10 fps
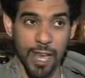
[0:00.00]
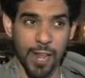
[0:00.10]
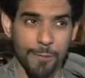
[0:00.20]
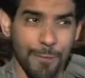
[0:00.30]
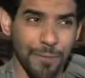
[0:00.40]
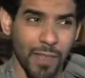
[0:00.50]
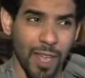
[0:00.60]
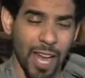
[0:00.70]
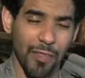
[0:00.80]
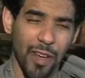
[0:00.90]
And
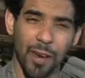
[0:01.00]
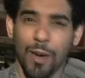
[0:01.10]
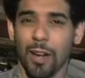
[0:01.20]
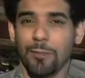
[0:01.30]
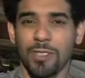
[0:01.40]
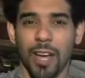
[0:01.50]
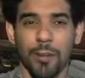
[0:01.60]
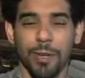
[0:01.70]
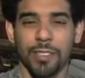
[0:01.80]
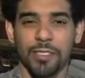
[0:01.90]
had I thought about it, when
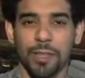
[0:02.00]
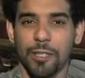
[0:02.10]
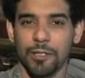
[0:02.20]
Scotty raises me,